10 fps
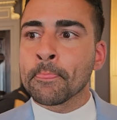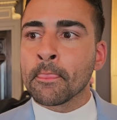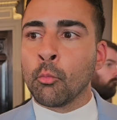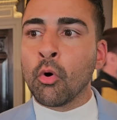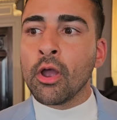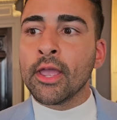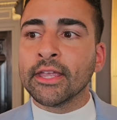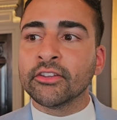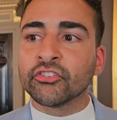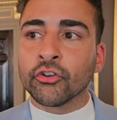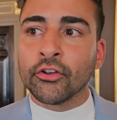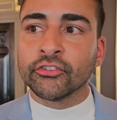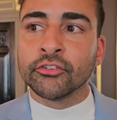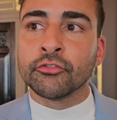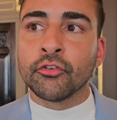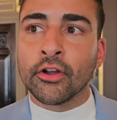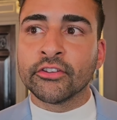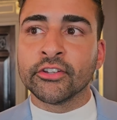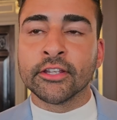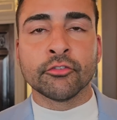why is Tyson
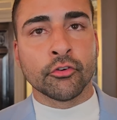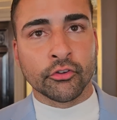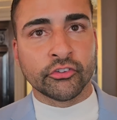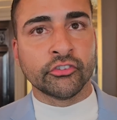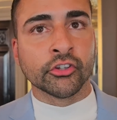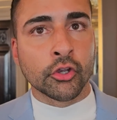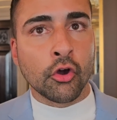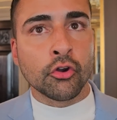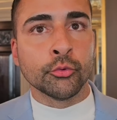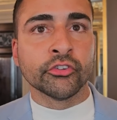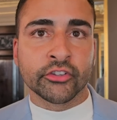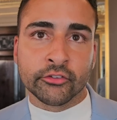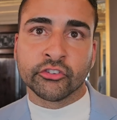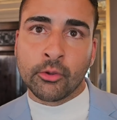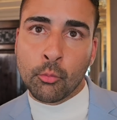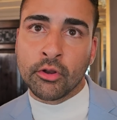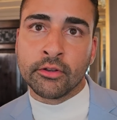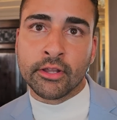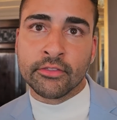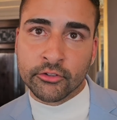fighting Francis Ngannou instead of someone
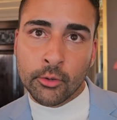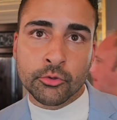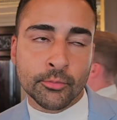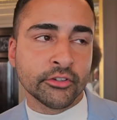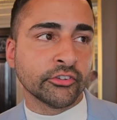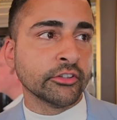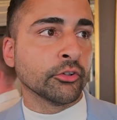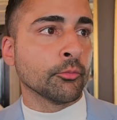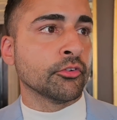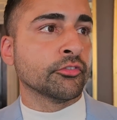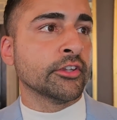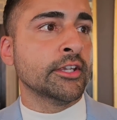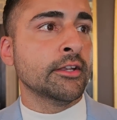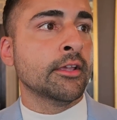in the WBC top 15?